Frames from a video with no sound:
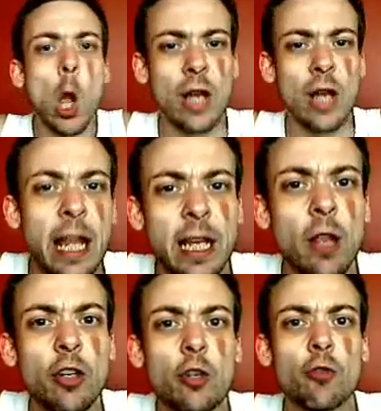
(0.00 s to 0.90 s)
on any
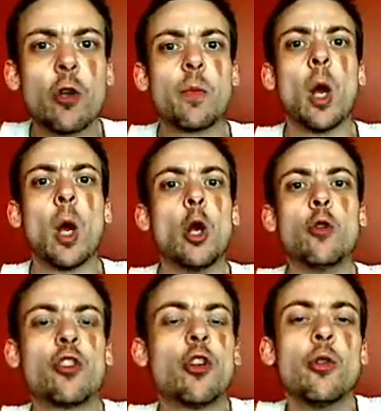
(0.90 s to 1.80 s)
other group
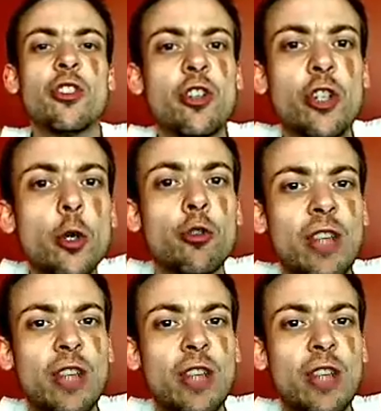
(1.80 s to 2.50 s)
who chooses to use